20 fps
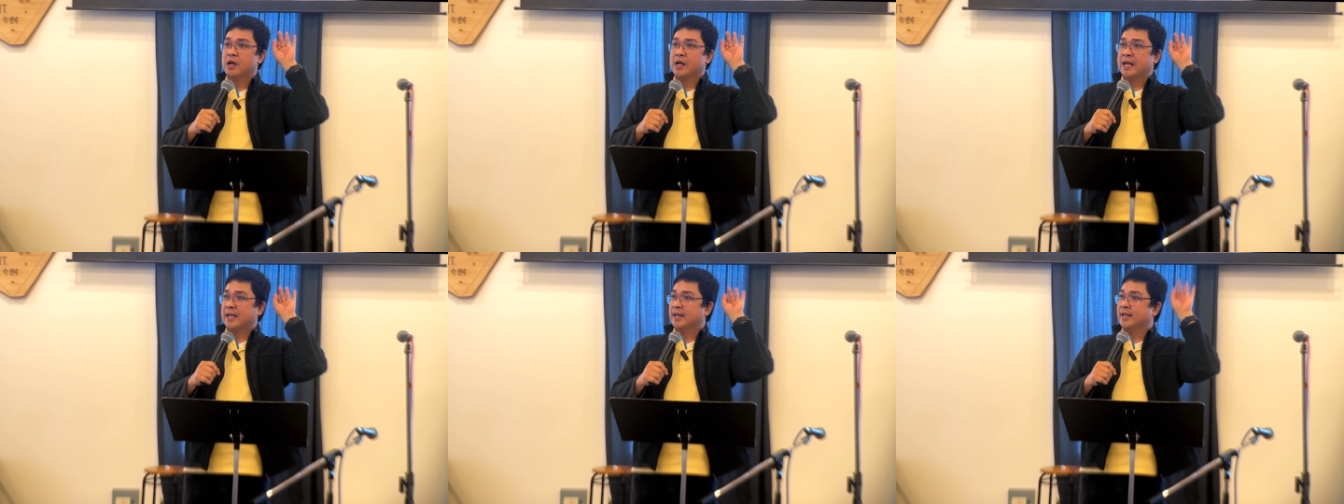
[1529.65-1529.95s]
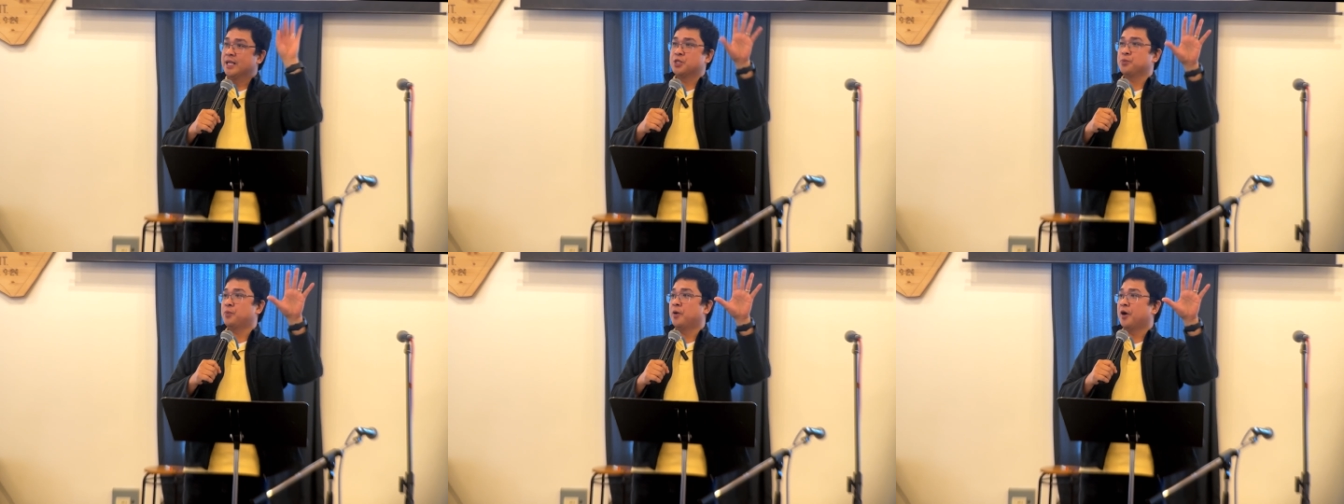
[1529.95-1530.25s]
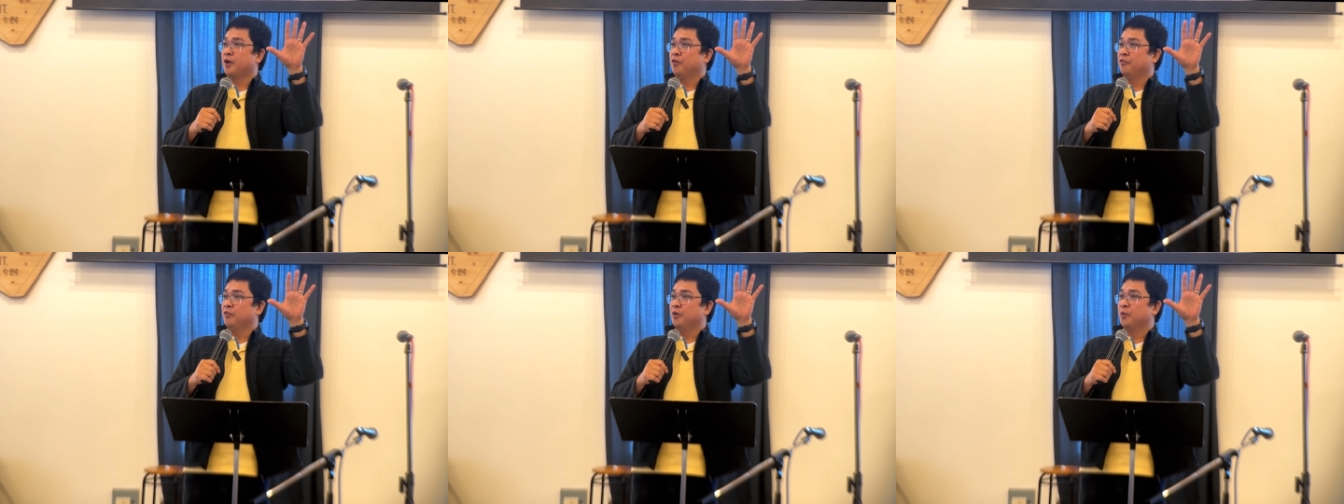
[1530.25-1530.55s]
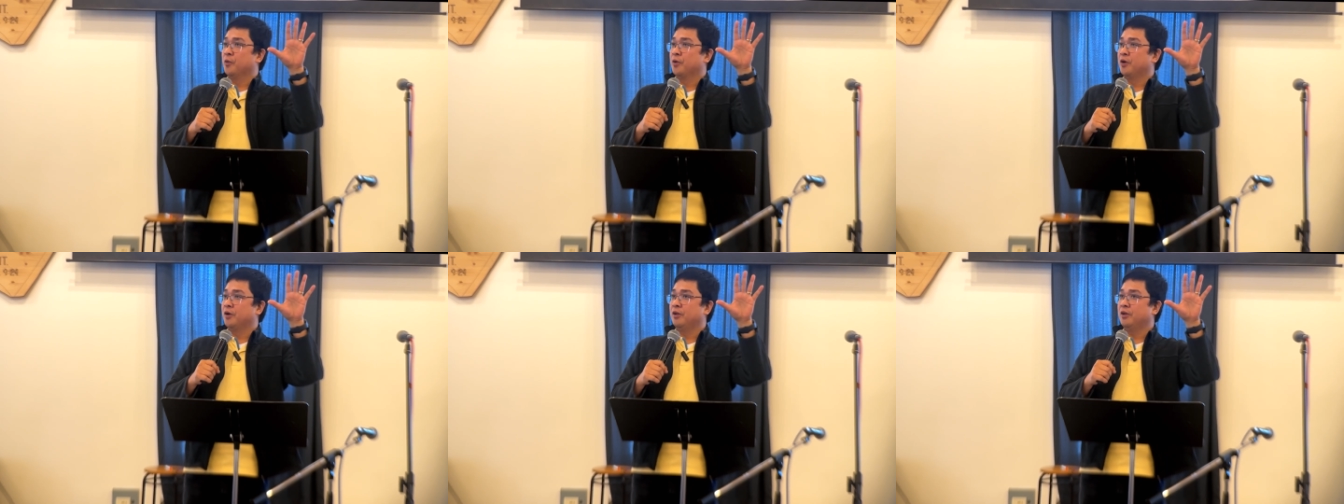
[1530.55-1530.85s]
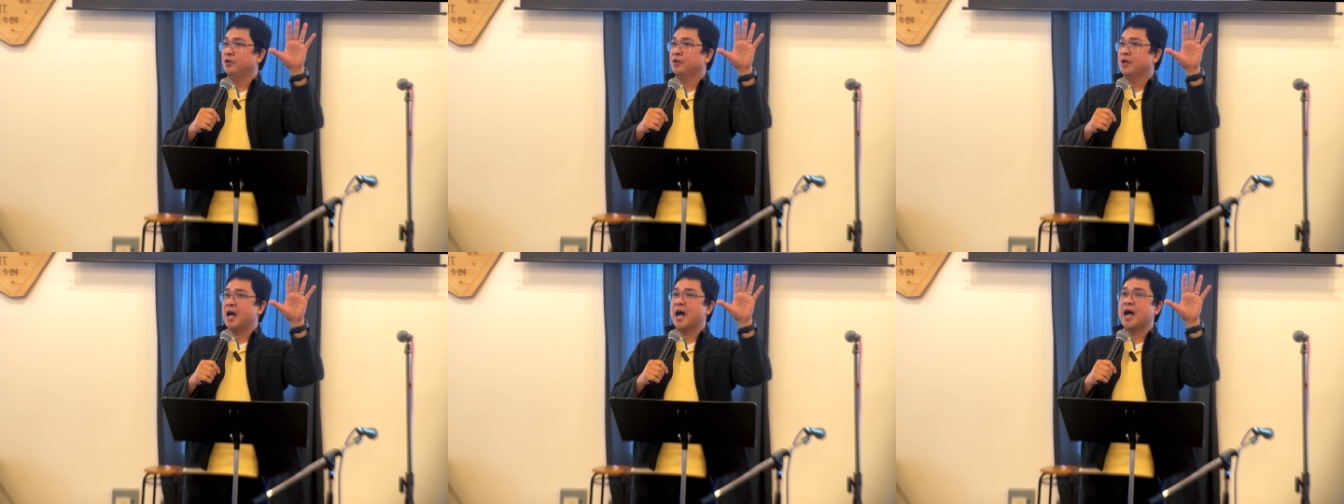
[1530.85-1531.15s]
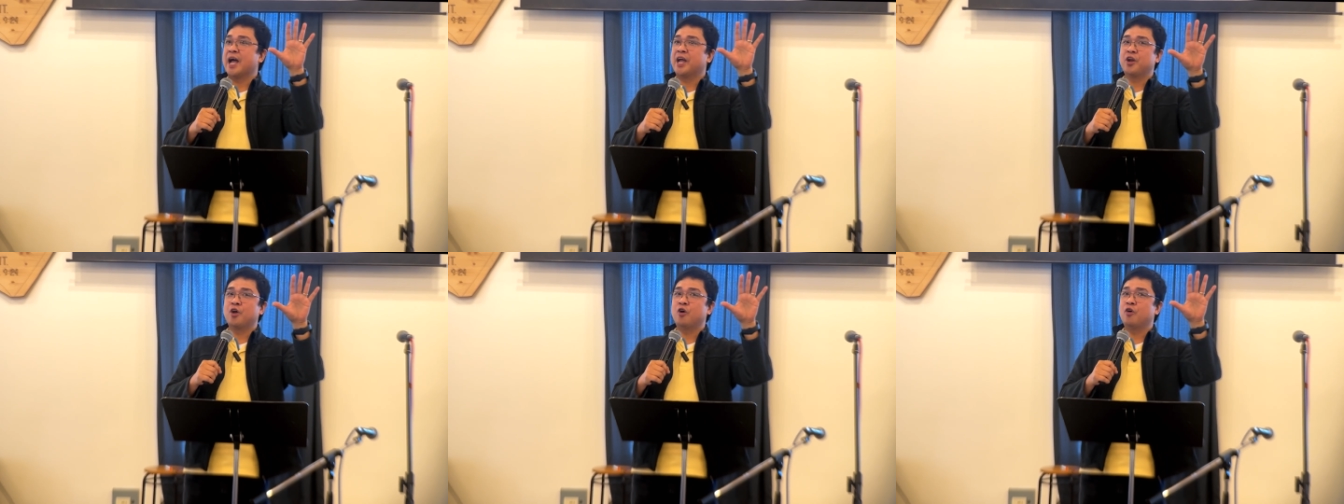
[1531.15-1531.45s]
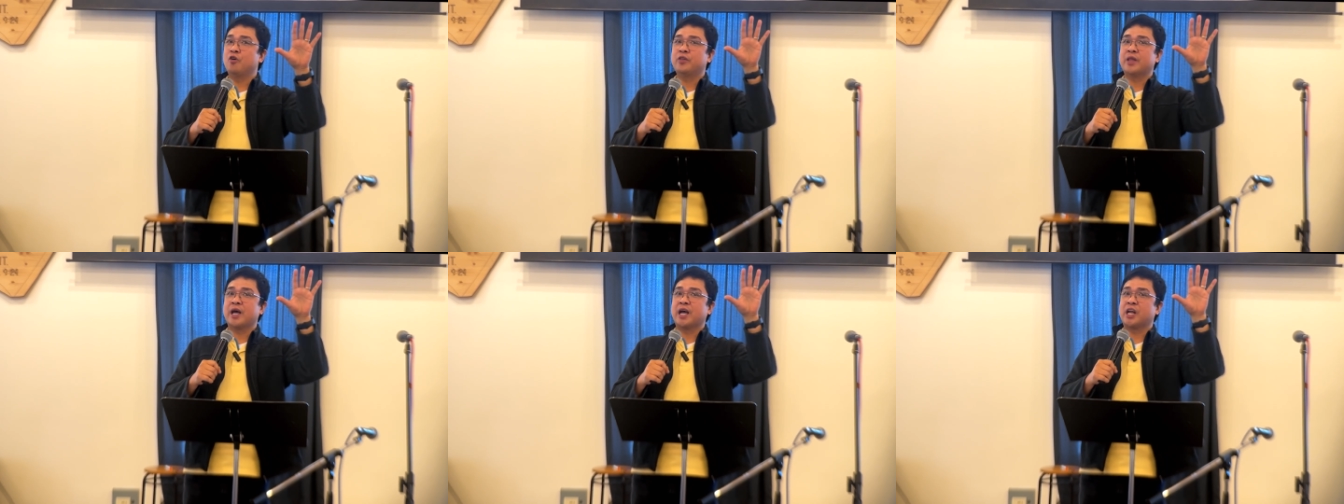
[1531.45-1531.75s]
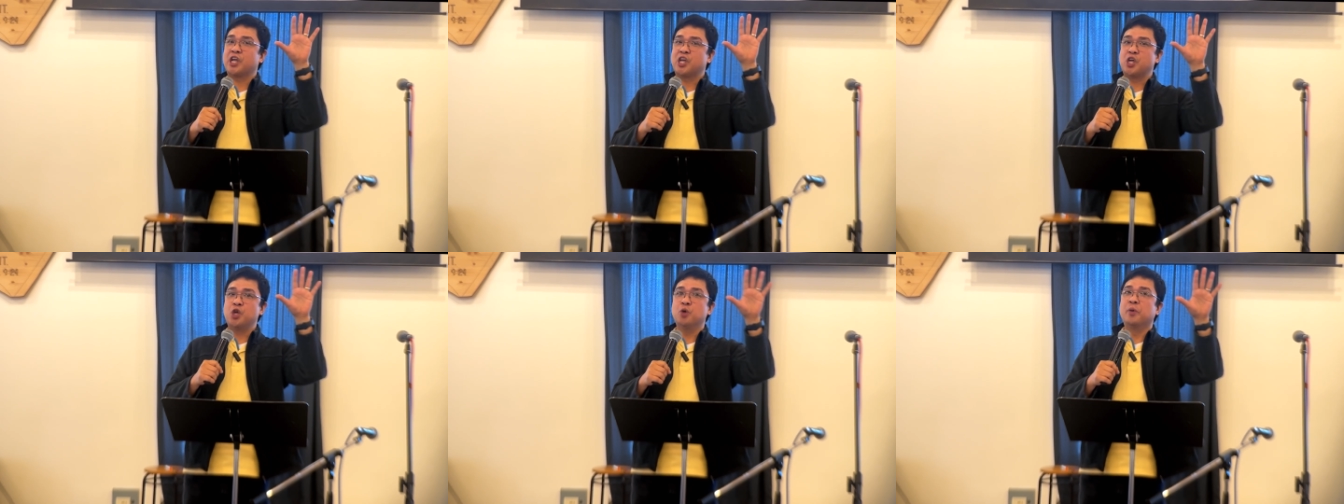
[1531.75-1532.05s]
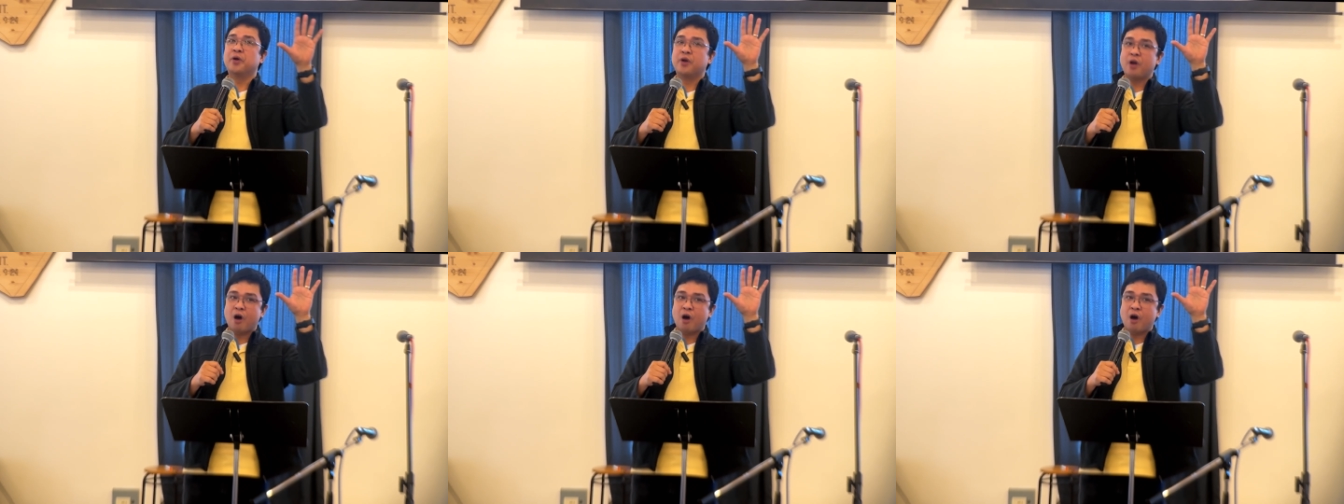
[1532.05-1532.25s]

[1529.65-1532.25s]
in this part of the world, I know that human